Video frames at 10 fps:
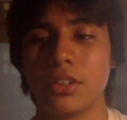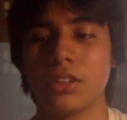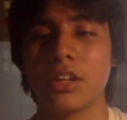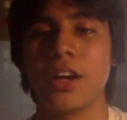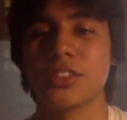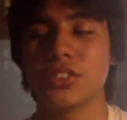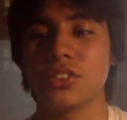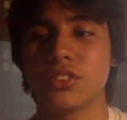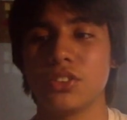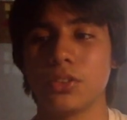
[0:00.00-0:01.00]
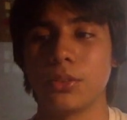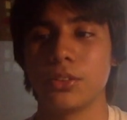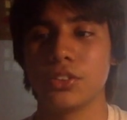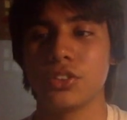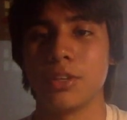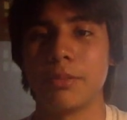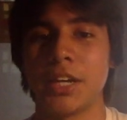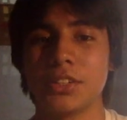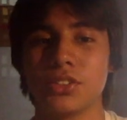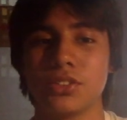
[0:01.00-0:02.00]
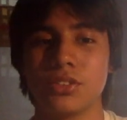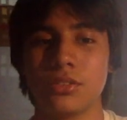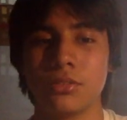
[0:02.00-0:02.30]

thoughts towards a mass